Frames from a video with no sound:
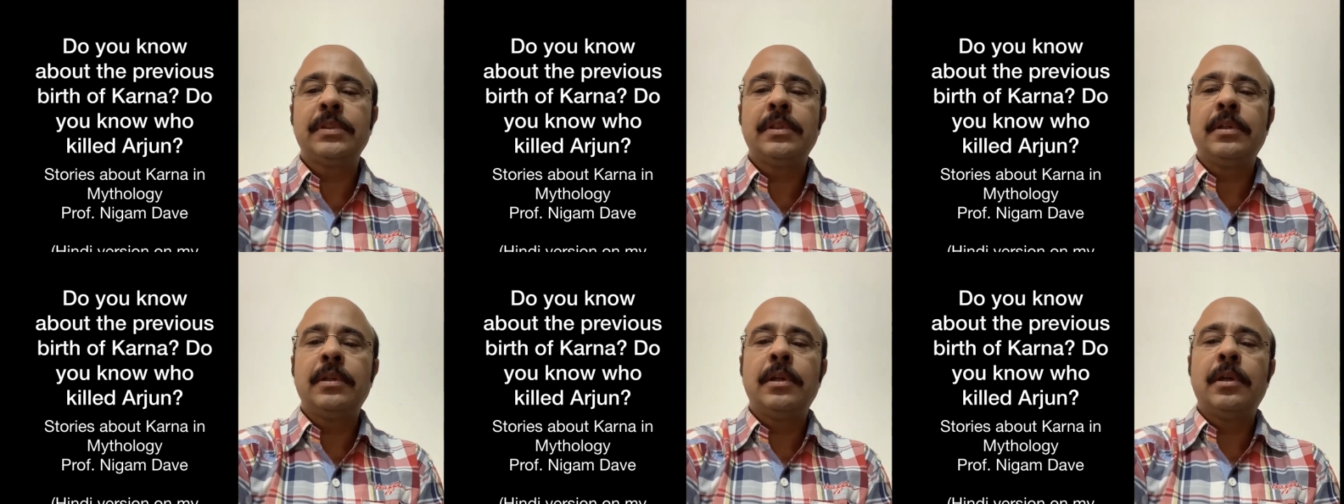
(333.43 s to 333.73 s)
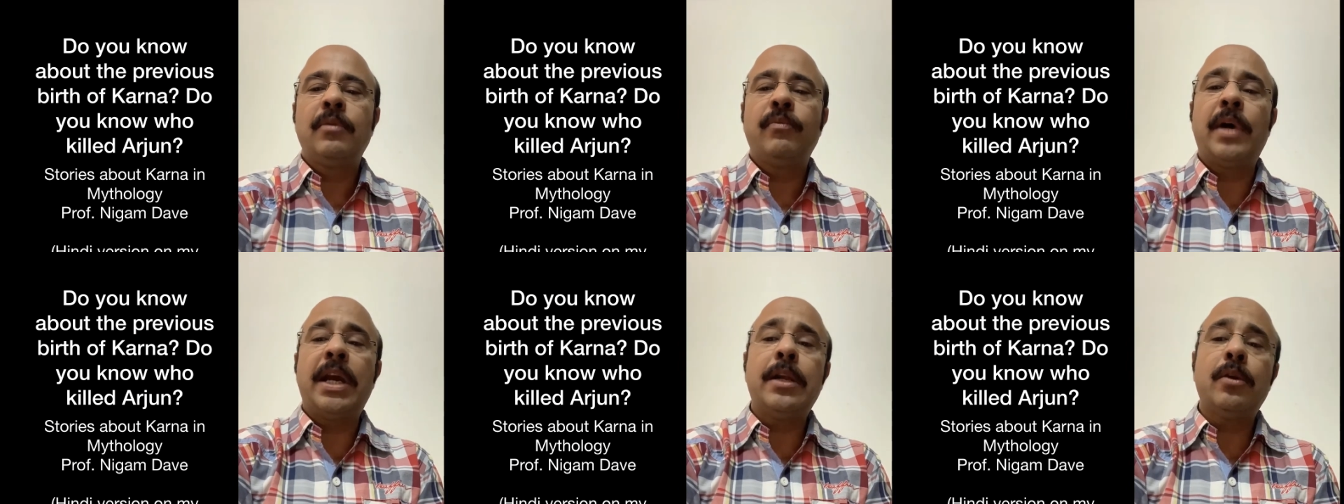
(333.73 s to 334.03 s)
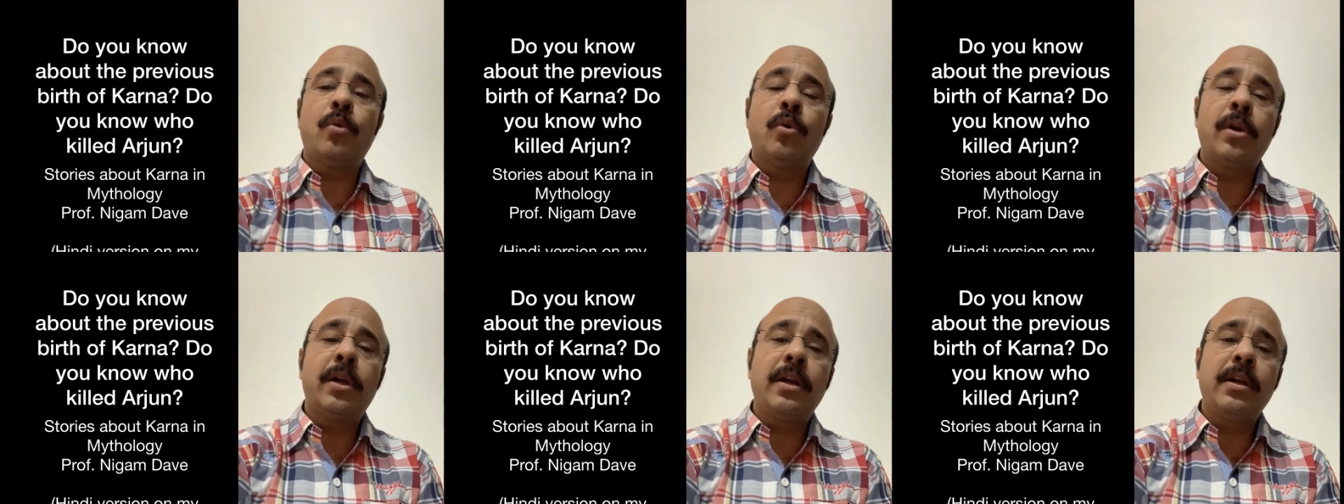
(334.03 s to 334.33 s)
While
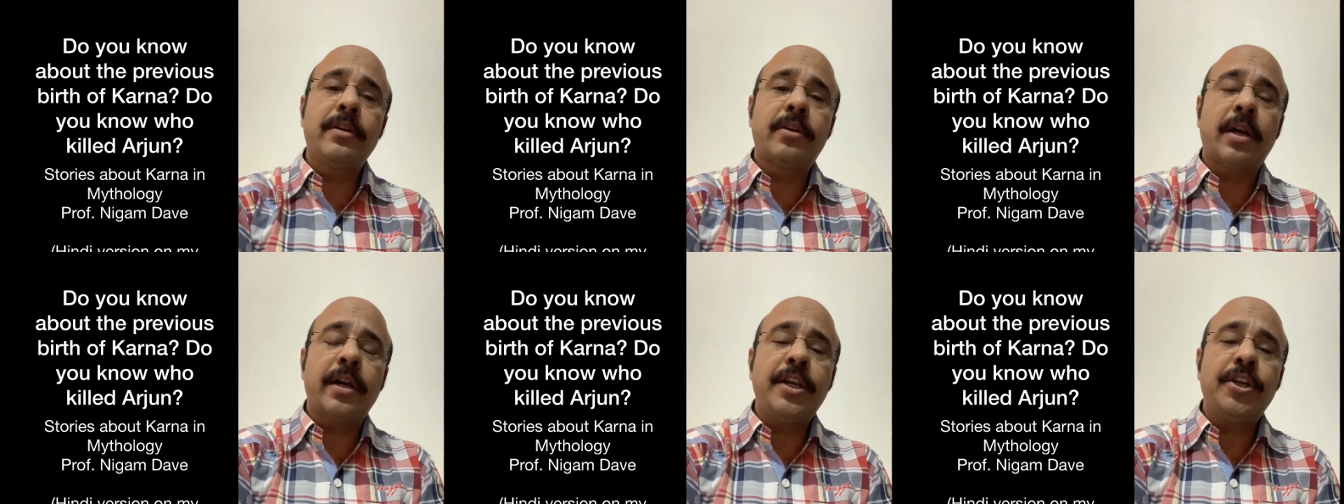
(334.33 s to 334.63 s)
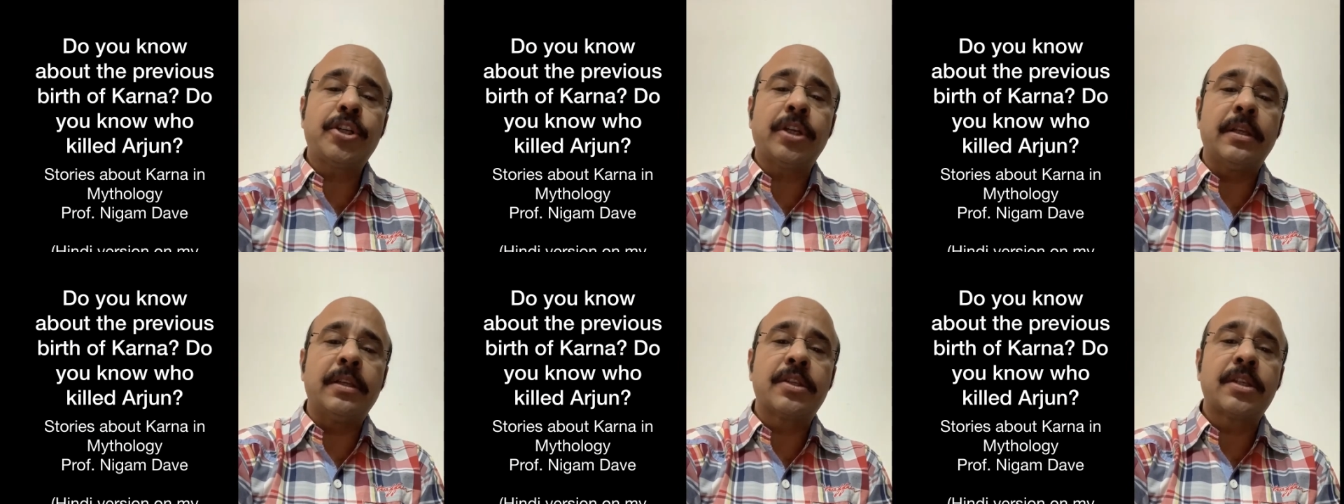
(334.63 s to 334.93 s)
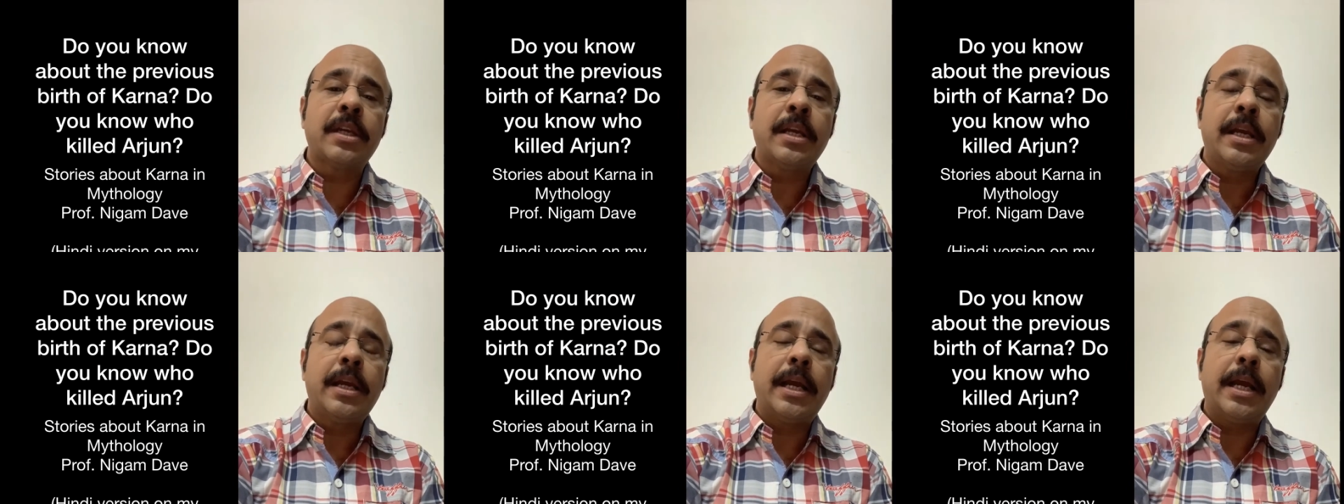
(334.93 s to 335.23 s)
oral traditions
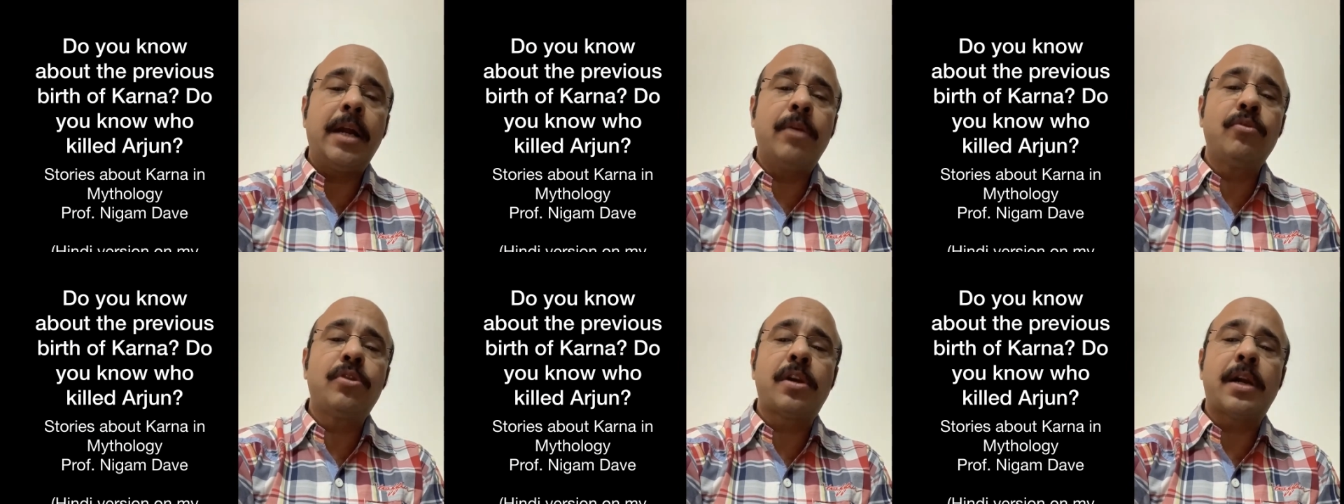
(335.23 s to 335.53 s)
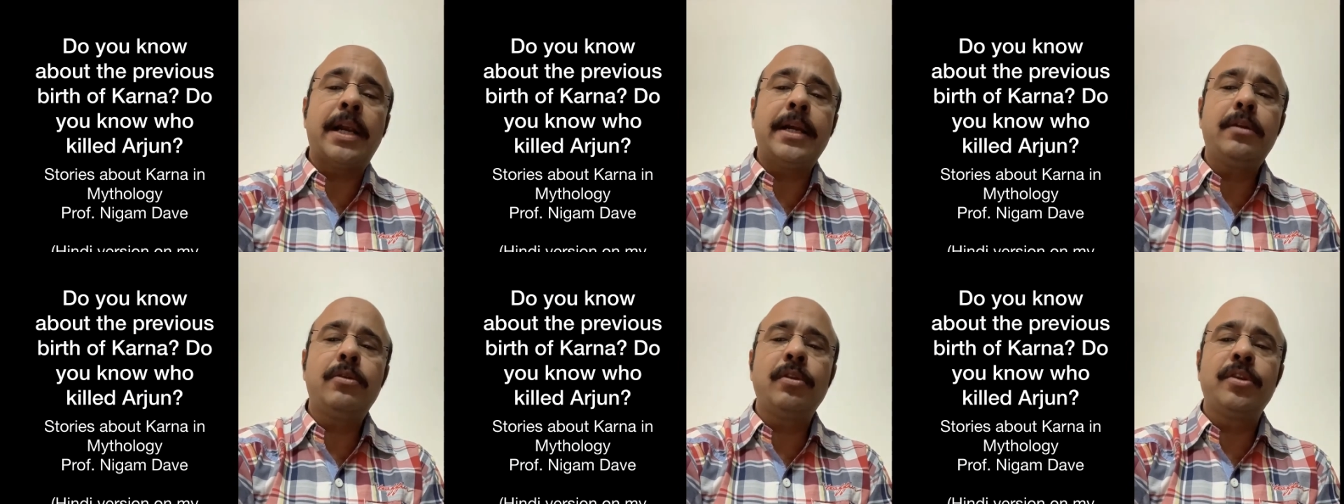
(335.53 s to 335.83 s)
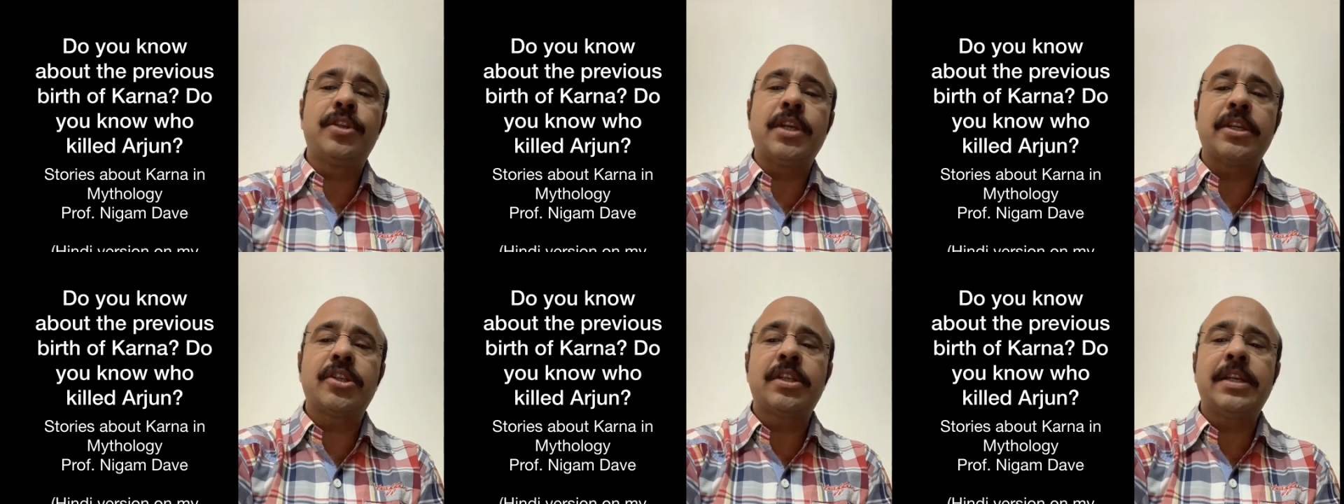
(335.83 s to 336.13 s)
have tried to
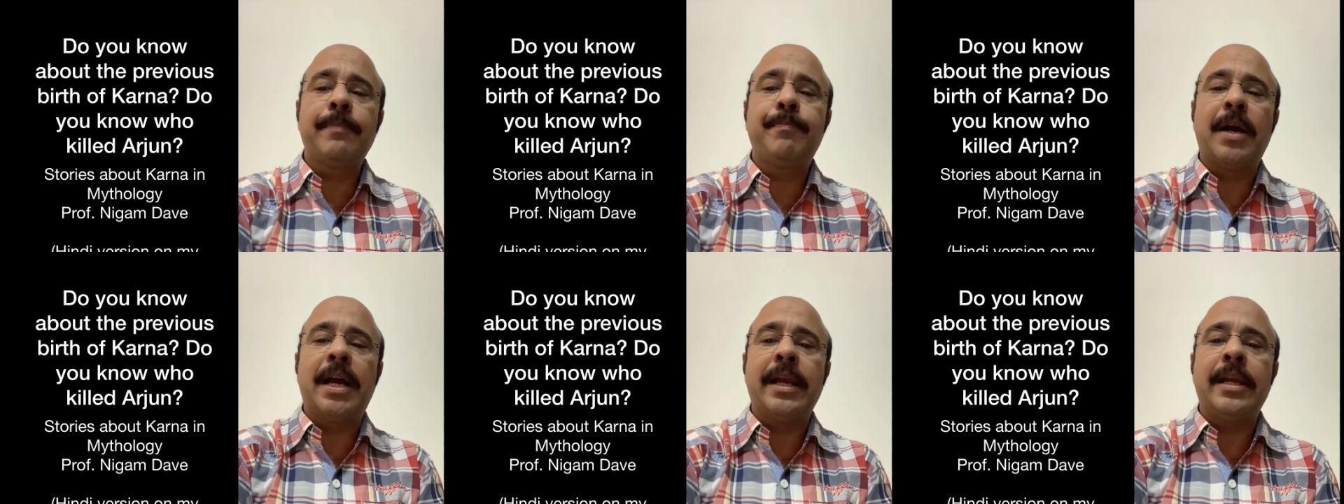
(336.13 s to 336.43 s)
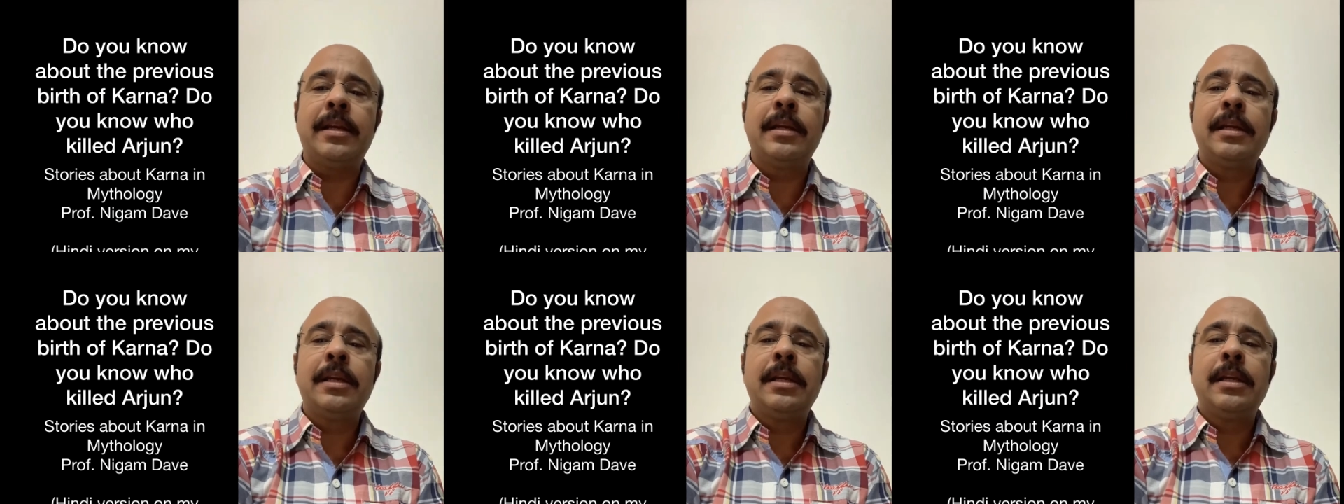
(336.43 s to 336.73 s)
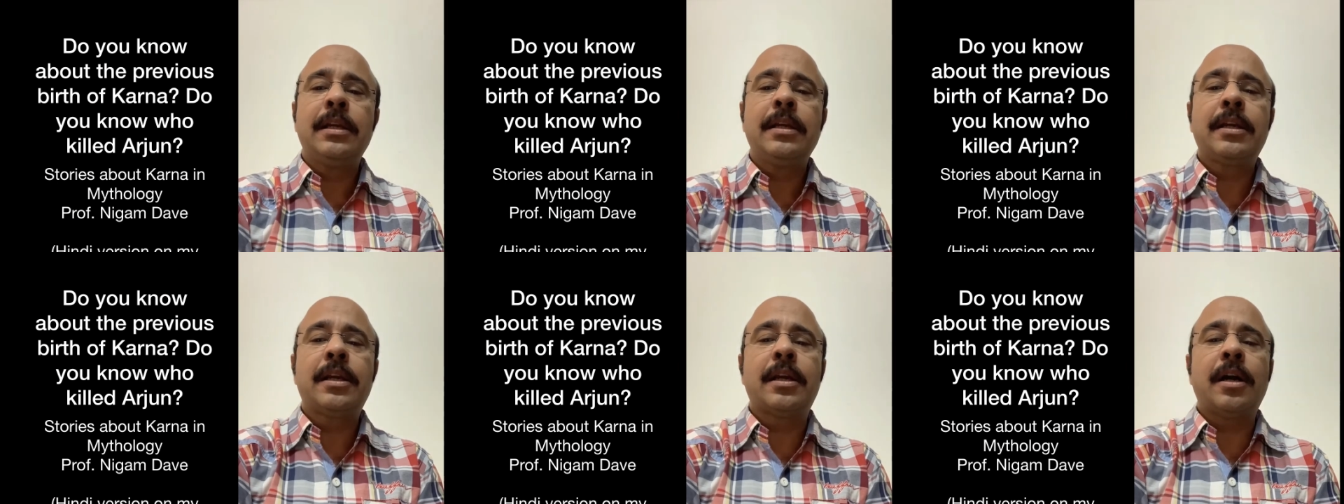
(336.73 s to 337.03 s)
justify
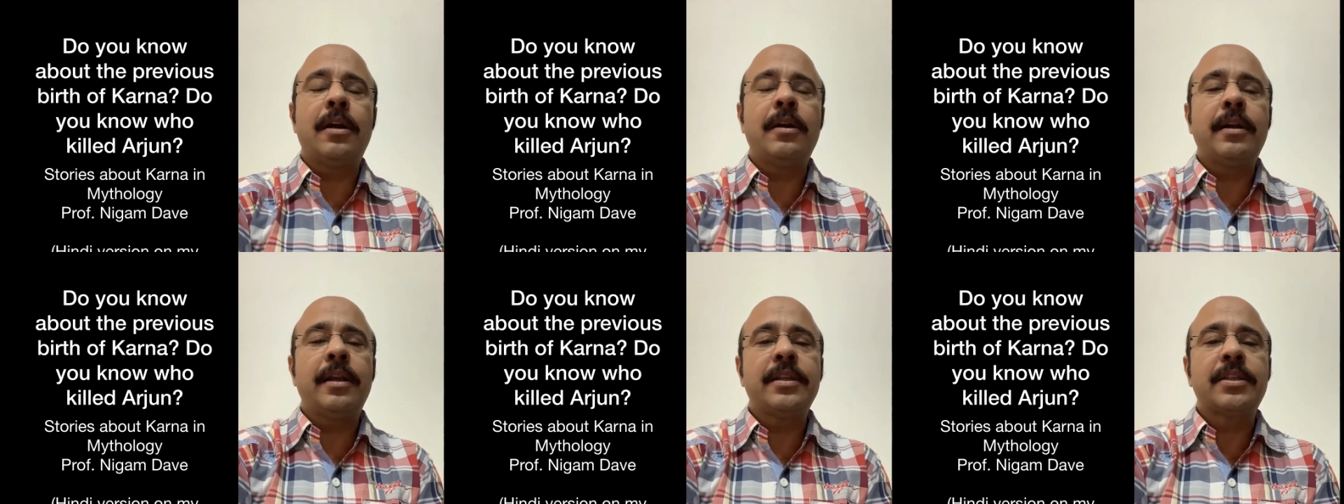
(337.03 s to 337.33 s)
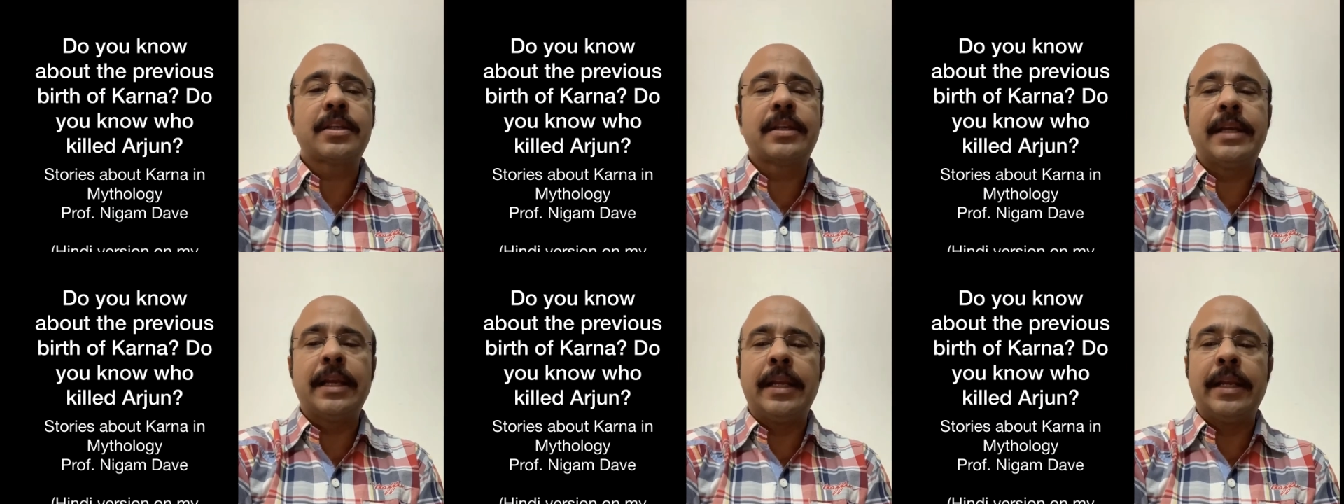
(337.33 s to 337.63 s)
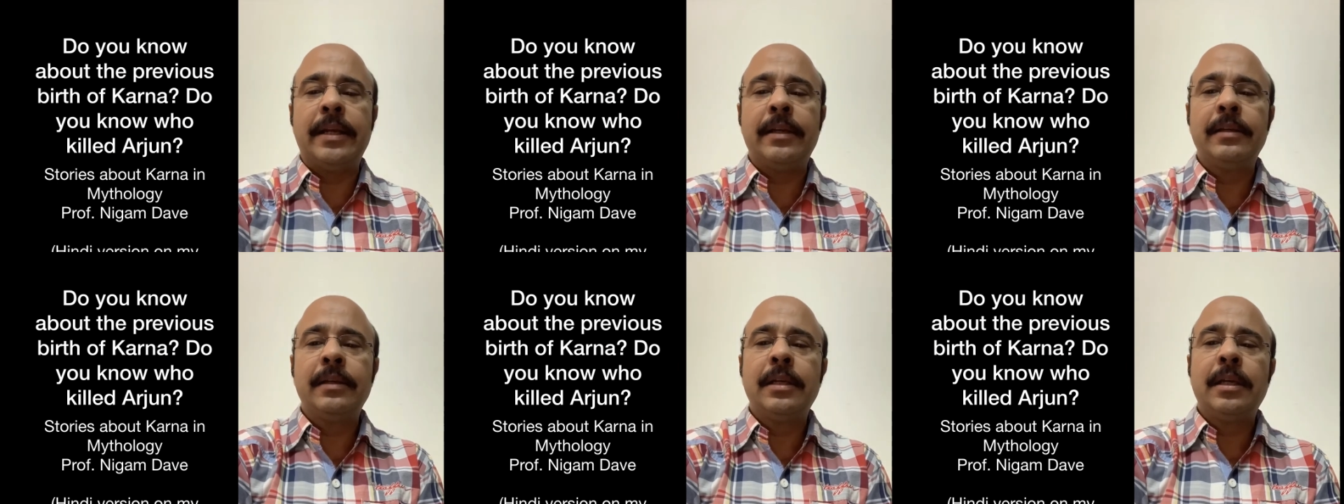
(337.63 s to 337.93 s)
Karna's
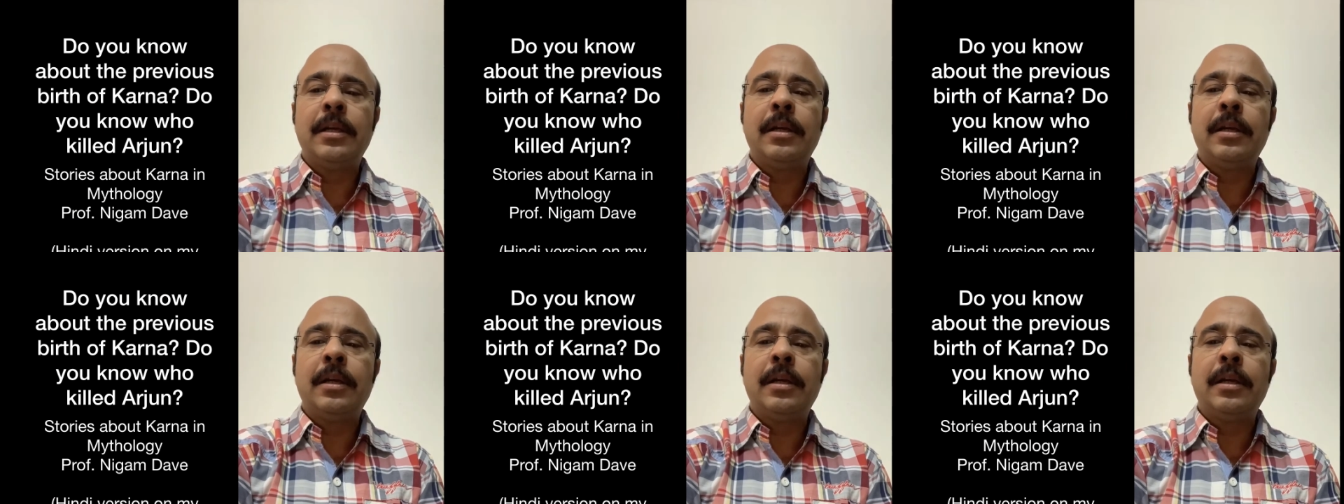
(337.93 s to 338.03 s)
killing,